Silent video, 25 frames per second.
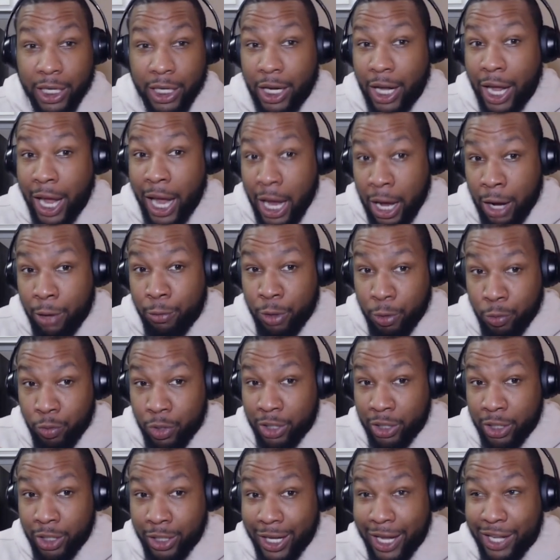and how we would
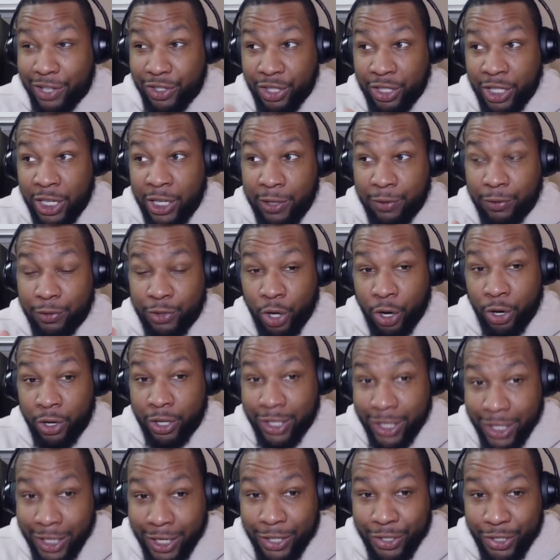look at Steve
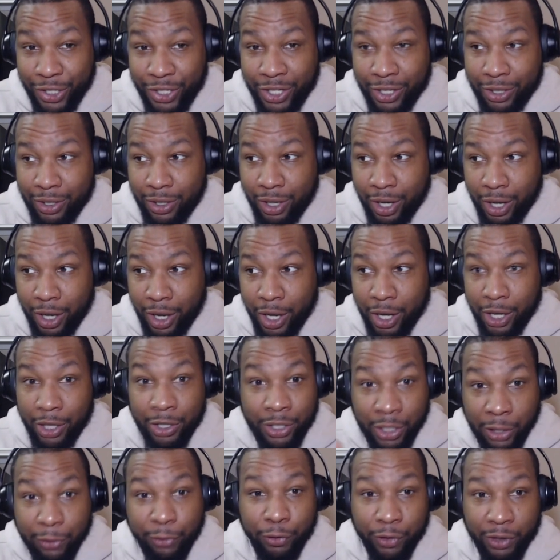Sarkisian
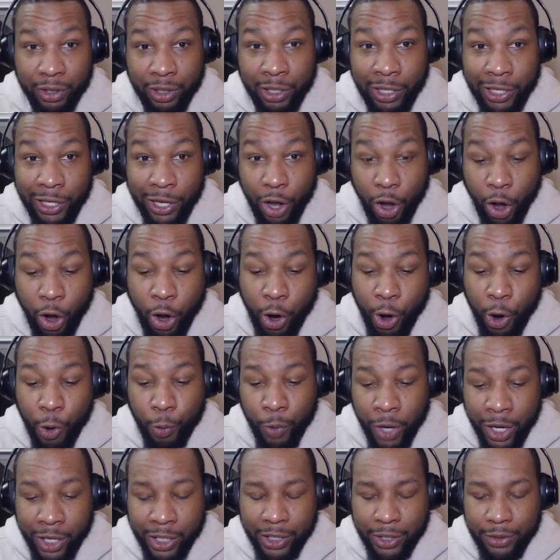differently already.